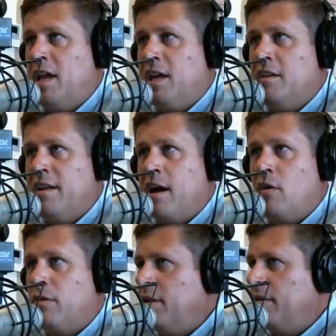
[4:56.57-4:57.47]
in
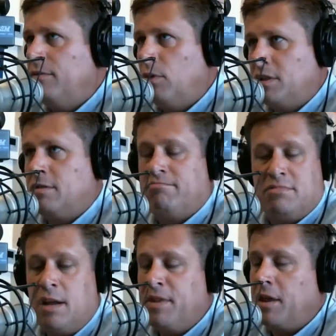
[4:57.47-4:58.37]
now, which
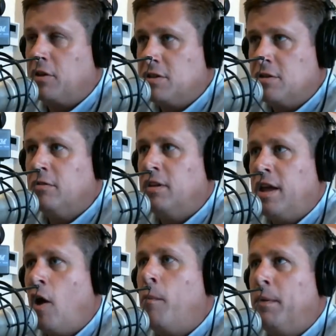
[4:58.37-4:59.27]
something that could certainly
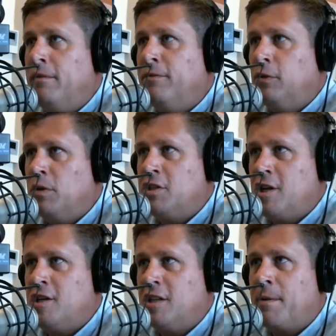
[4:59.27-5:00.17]
help influence
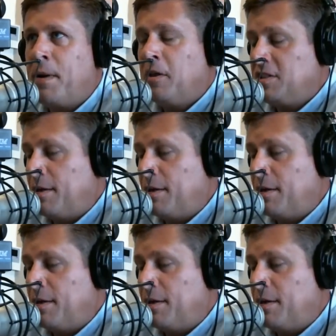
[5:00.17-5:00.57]
changing that policy.